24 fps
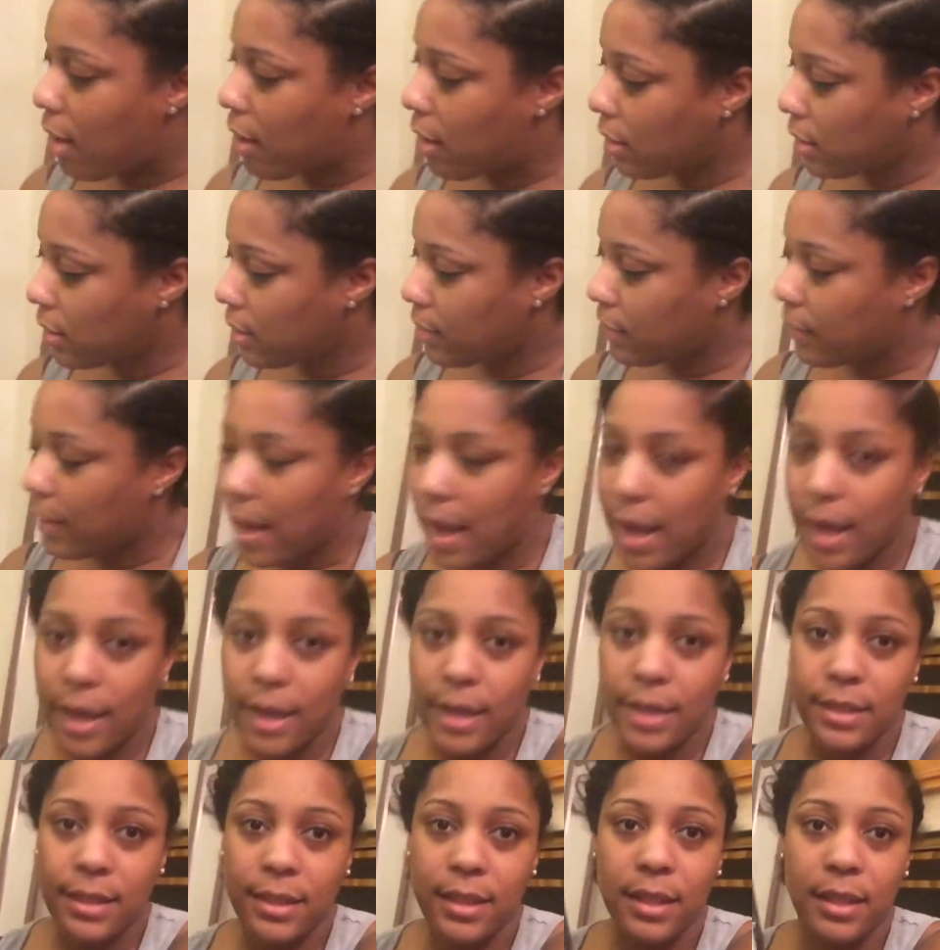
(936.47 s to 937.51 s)
also got
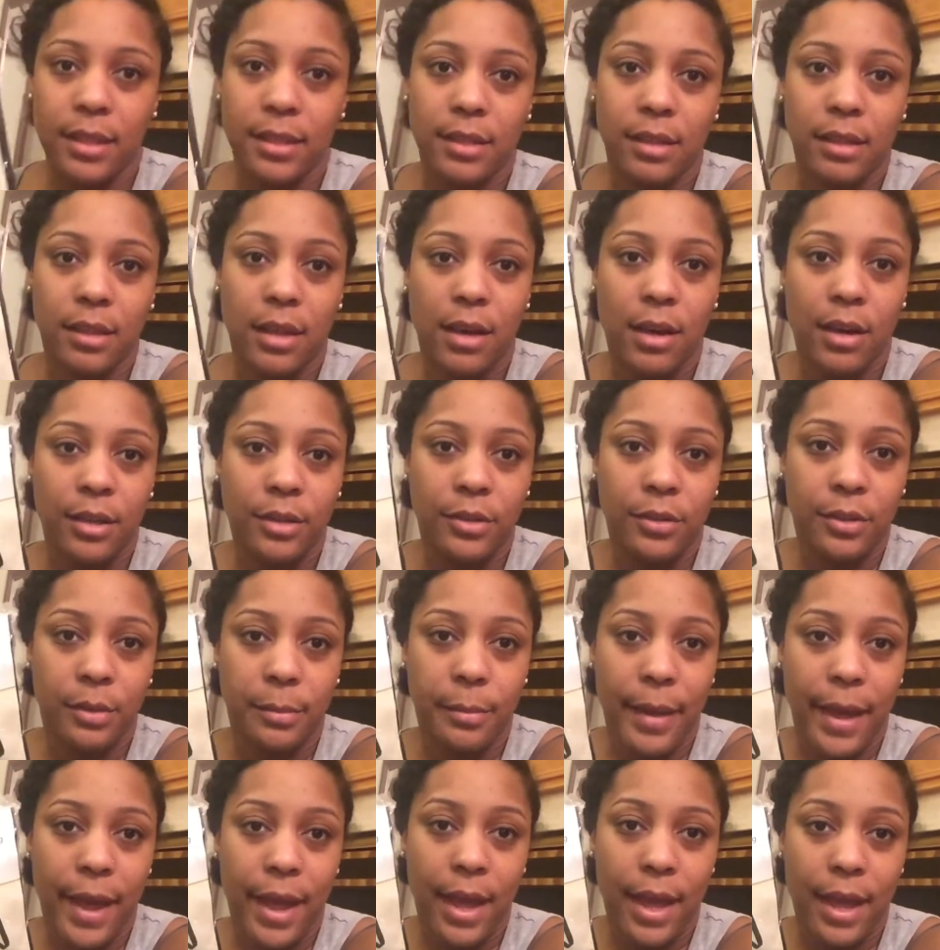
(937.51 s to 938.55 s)
us these laundry
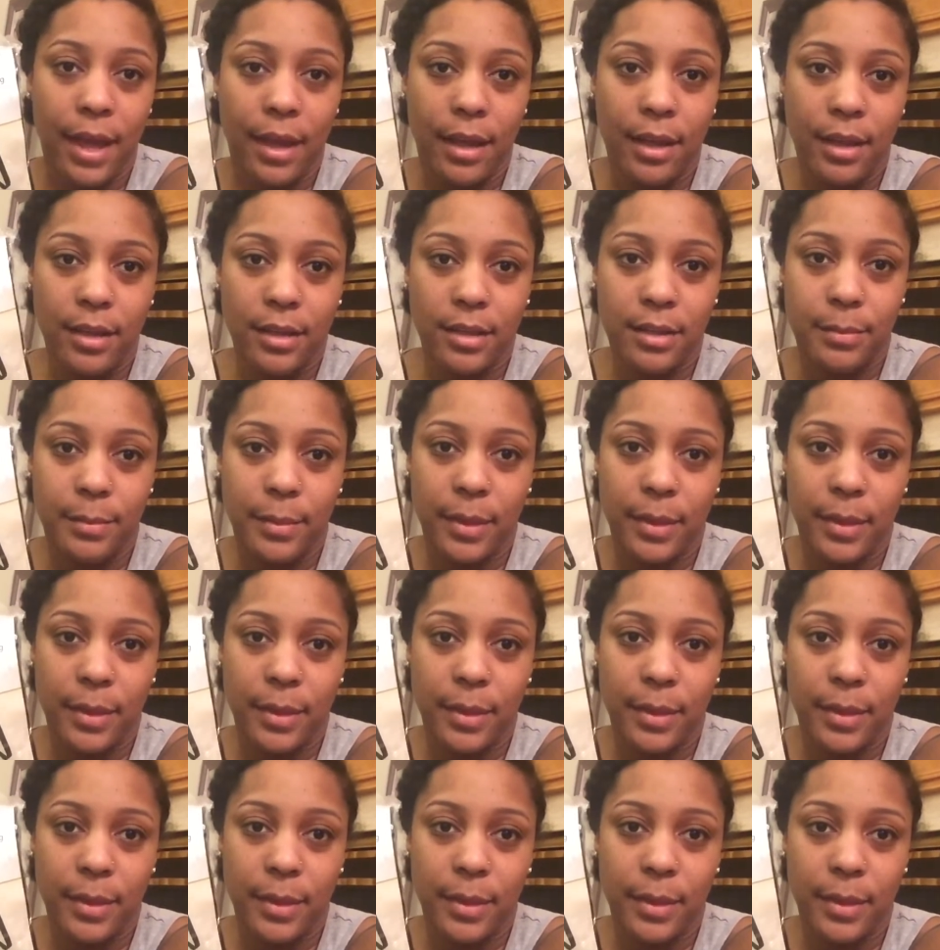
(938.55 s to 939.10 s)
bags